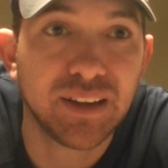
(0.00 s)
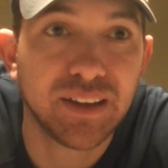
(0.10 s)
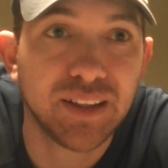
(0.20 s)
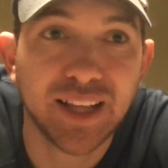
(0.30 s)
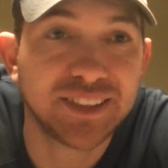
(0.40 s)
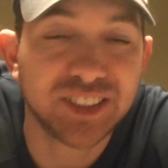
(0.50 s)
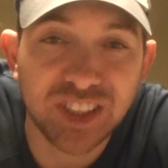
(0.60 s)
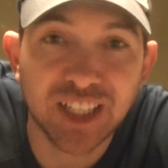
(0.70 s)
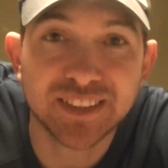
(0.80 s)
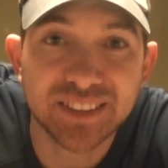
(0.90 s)
it's
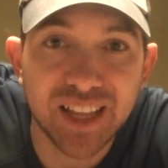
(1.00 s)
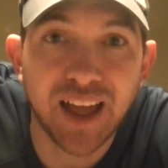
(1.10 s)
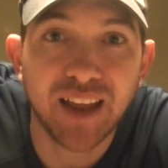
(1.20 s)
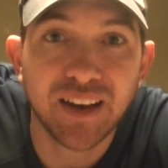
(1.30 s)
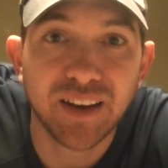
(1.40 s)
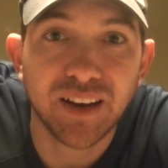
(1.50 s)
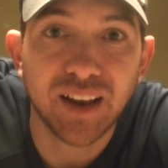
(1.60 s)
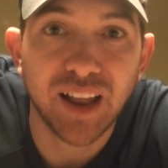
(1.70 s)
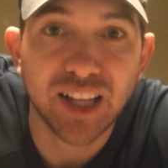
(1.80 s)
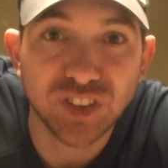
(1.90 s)
just not
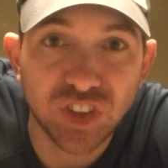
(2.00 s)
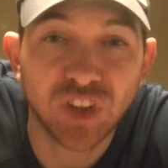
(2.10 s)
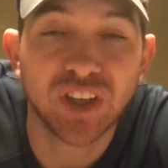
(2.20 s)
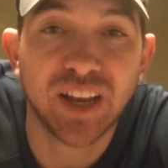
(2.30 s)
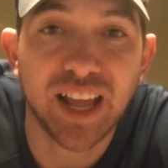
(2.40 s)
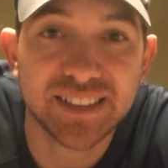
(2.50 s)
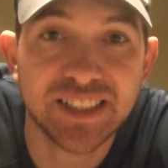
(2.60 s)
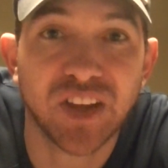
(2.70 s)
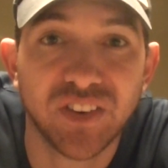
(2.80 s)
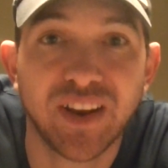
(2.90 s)
as good as the
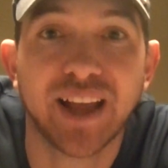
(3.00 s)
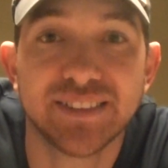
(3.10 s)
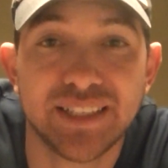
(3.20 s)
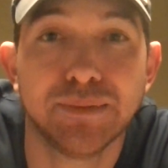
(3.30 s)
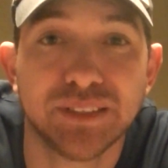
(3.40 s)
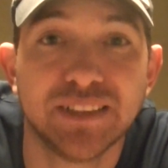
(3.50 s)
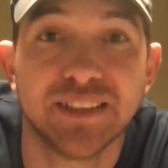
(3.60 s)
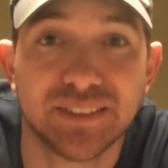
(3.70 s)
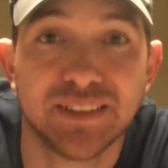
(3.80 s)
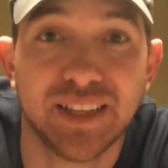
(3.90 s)
other 9 teams in
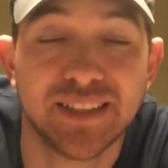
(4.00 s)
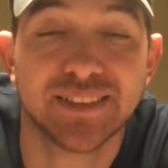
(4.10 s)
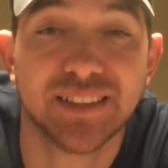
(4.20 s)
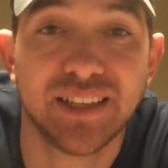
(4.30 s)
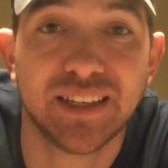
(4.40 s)
this league.